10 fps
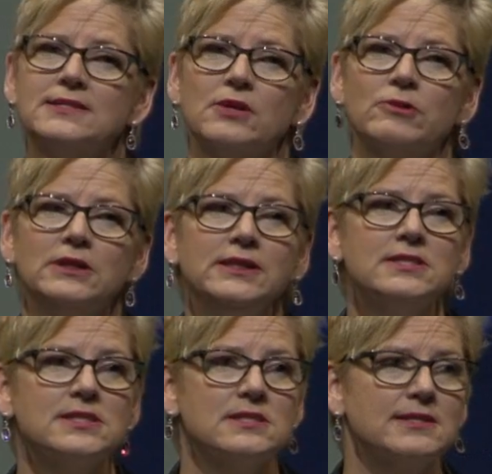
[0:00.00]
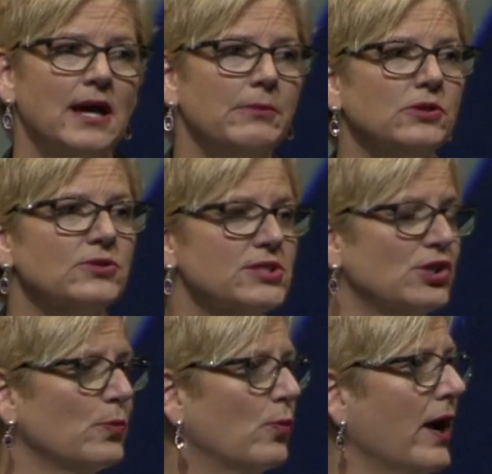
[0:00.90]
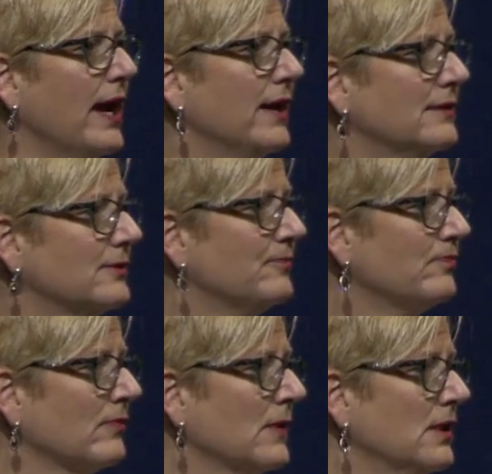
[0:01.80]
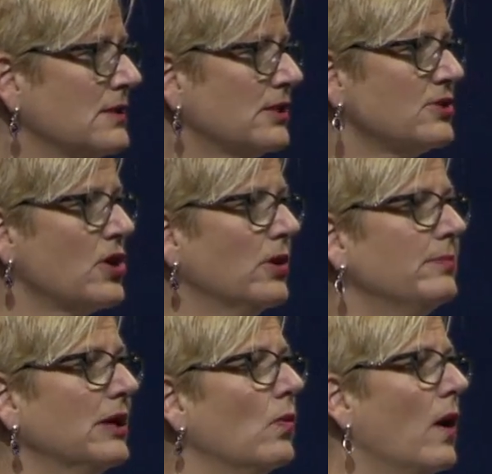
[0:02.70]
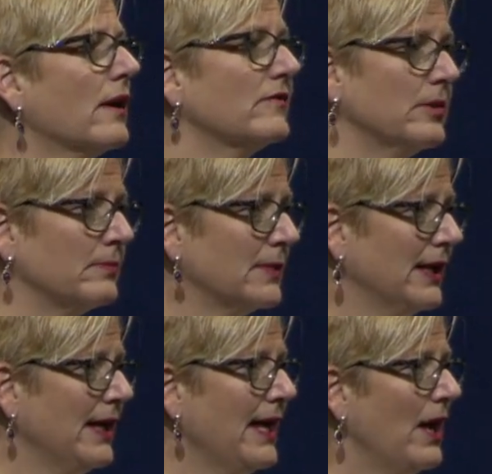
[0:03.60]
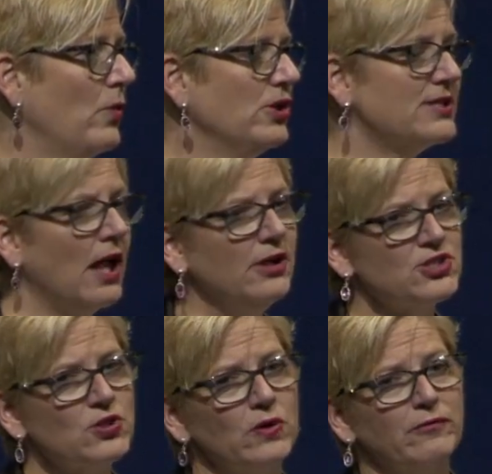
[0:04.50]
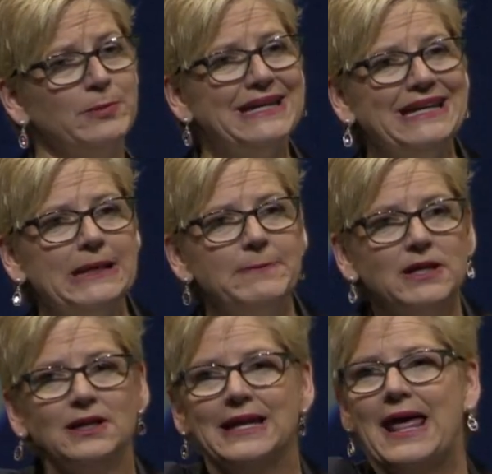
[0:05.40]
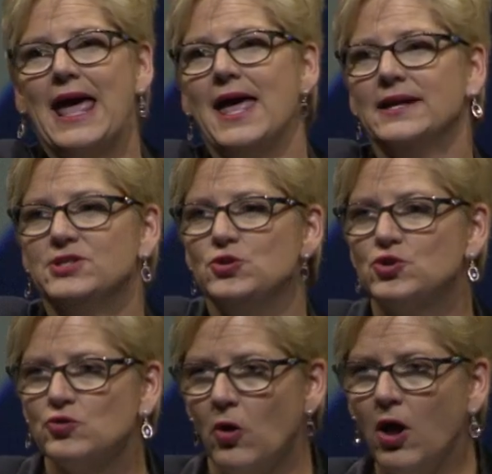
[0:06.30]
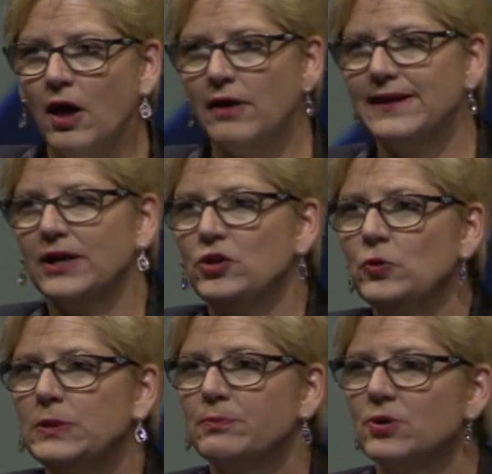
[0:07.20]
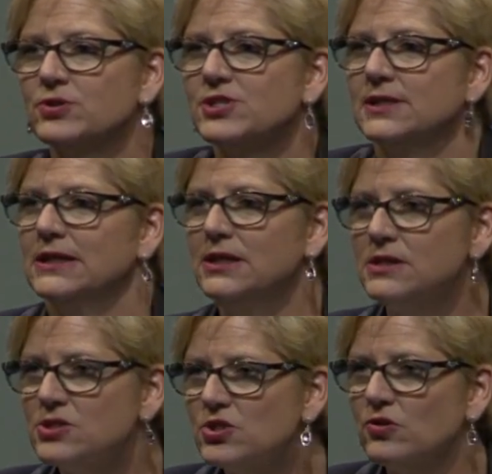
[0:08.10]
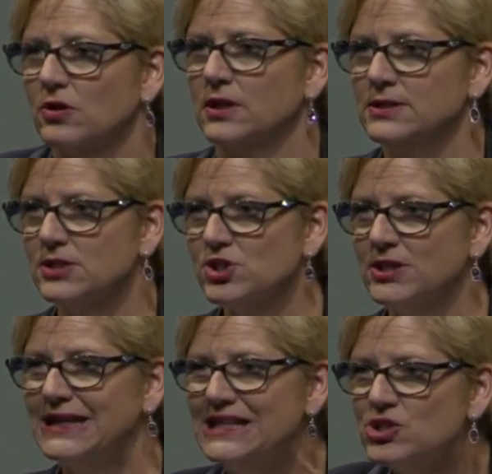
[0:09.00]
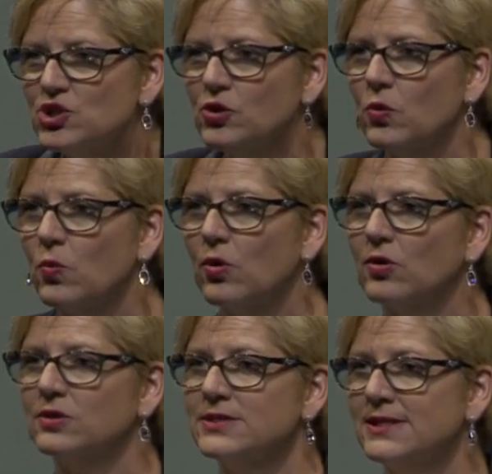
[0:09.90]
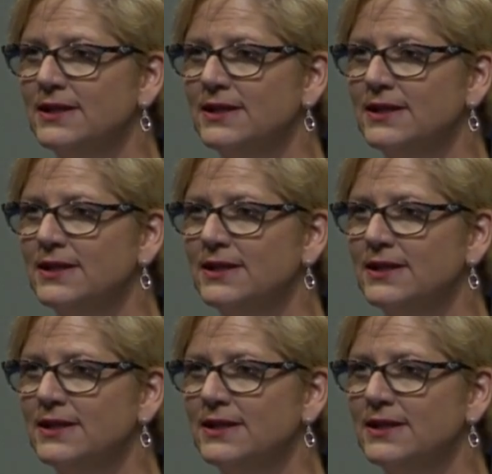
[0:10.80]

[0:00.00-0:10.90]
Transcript: is that it releases chemicals in your brain, serotonin being one of them. And when you tell a story from beginning, middle, and end, you draw that human person into your condition, into your world.